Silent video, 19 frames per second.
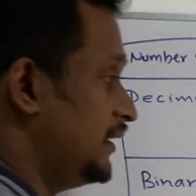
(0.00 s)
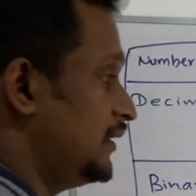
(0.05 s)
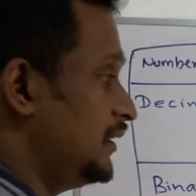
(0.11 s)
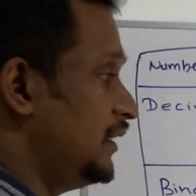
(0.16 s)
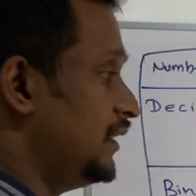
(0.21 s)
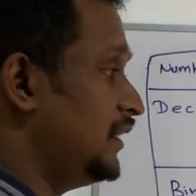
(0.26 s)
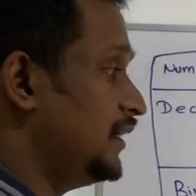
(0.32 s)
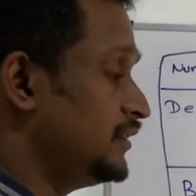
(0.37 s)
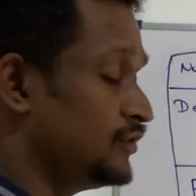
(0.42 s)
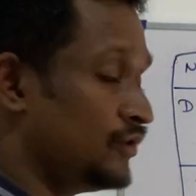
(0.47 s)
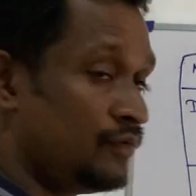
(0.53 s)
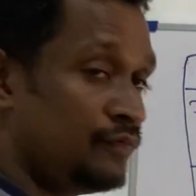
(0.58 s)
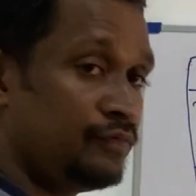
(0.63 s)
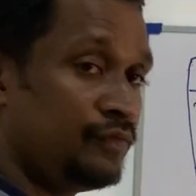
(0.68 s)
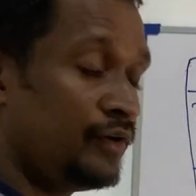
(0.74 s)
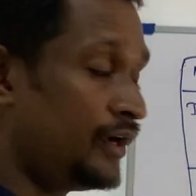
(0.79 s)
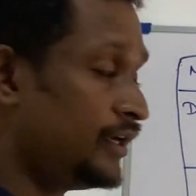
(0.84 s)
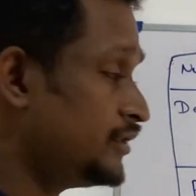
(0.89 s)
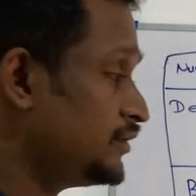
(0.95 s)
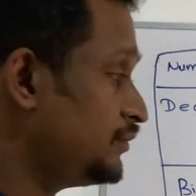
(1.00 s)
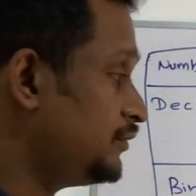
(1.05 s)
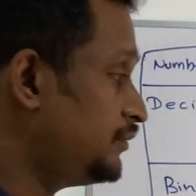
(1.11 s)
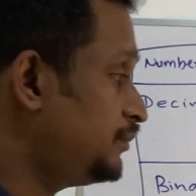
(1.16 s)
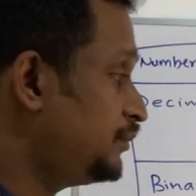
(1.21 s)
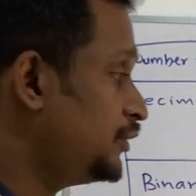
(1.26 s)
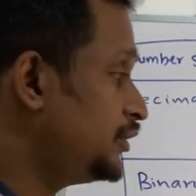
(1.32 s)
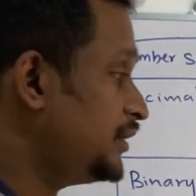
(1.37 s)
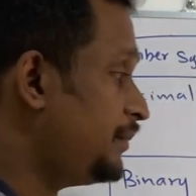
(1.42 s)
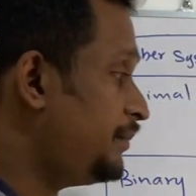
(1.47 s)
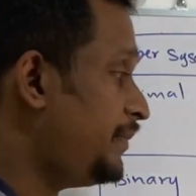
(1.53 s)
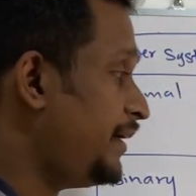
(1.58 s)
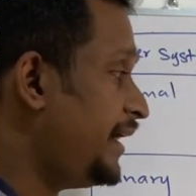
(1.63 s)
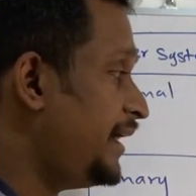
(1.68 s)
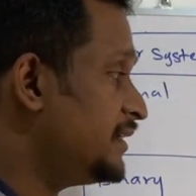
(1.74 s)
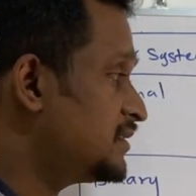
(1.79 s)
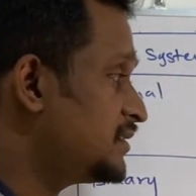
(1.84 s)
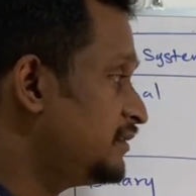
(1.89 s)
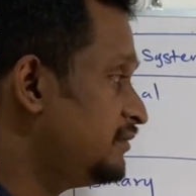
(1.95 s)
that. Don't forget to put the
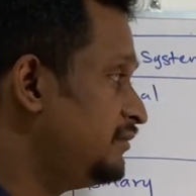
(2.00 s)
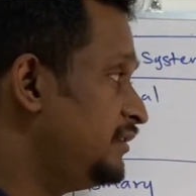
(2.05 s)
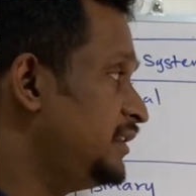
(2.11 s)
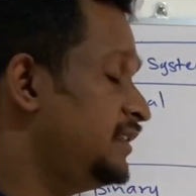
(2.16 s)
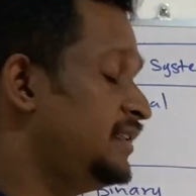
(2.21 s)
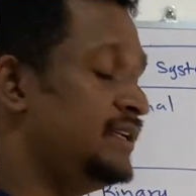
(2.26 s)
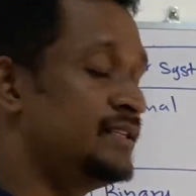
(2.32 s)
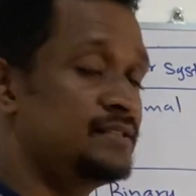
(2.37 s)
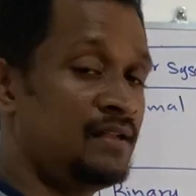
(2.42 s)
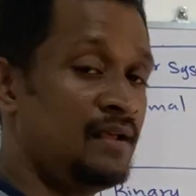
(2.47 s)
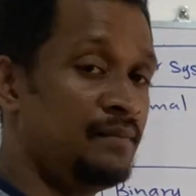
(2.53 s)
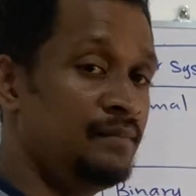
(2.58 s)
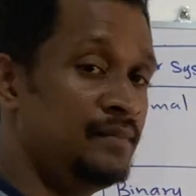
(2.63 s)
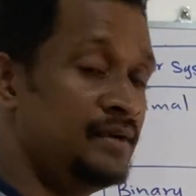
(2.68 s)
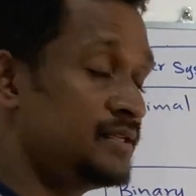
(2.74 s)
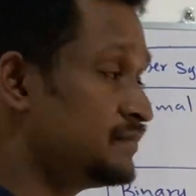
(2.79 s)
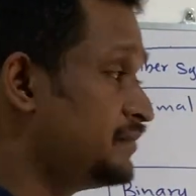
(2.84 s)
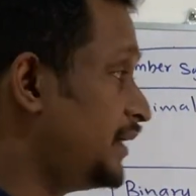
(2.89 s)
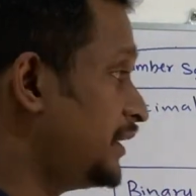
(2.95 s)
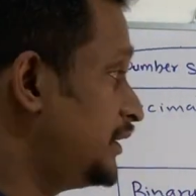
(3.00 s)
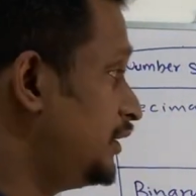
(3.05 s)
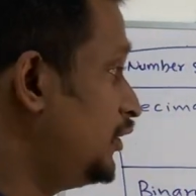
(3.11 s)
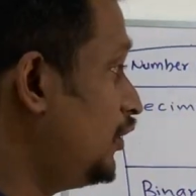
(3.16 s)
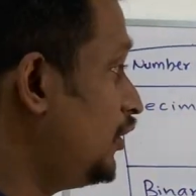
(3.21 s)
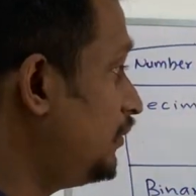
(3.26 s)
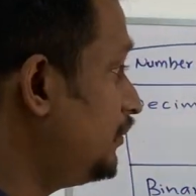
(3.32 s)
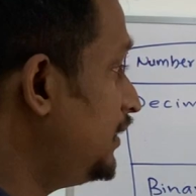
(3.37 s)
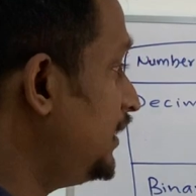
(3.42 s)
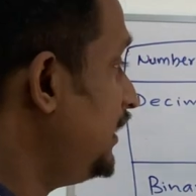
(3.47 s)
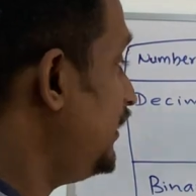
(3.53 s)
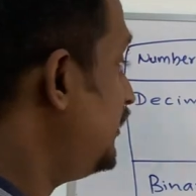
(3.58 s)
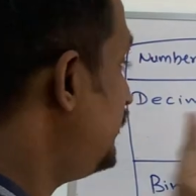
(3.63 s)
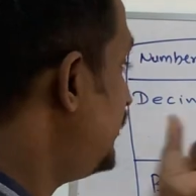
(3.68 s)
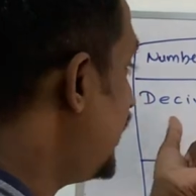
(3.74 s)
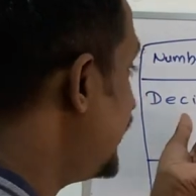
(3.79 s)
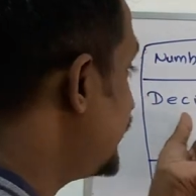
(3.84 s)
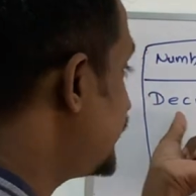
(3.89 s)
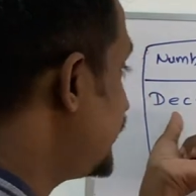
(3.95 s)
base with these numbers, but normally
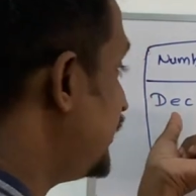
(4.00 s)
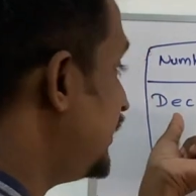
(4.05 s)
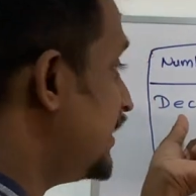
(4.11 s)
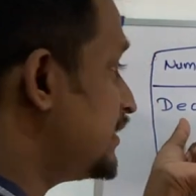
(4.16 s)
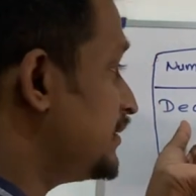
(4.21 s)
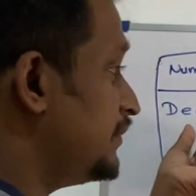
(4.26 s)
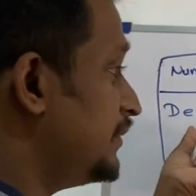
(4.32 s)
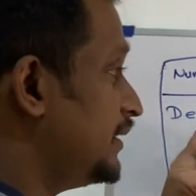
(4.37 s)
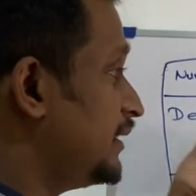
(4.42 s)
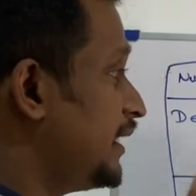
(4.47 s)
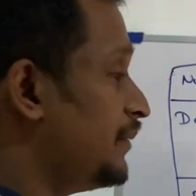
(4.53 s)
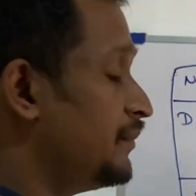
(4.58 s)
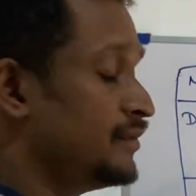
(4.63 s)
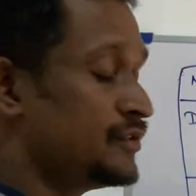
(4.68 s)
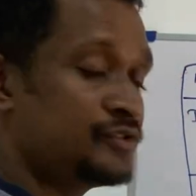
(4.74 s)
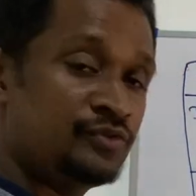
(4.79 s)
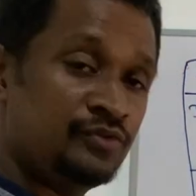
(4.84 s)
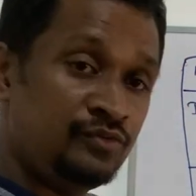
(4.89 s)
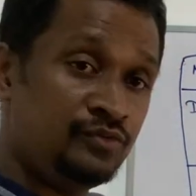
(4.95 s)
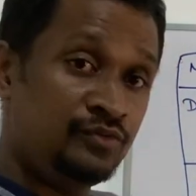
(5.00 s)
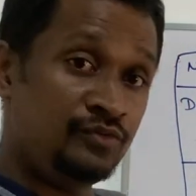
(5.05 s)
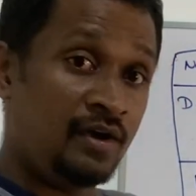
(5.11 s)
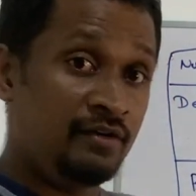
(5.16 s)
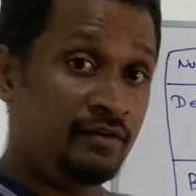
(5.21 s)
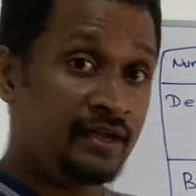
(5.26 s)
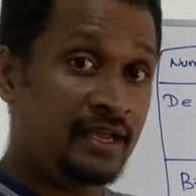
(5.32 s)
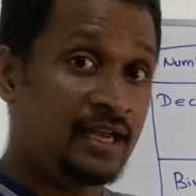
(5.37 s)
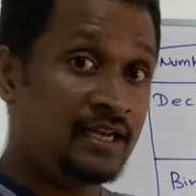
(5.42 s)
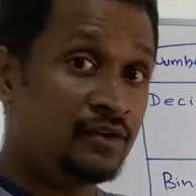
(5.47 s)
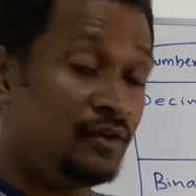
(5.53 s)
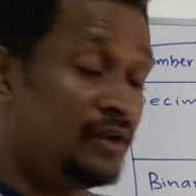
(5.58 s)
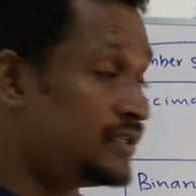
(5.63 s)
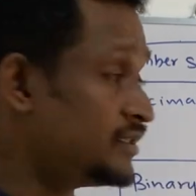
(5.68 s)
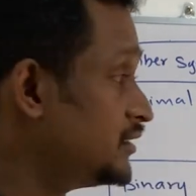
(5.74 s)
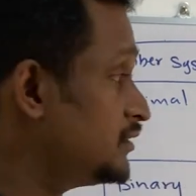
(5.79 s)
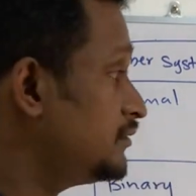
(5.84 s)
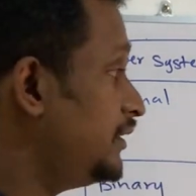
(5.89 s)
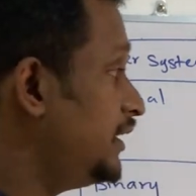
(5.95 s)
we are using decimal numbers to do our calculations.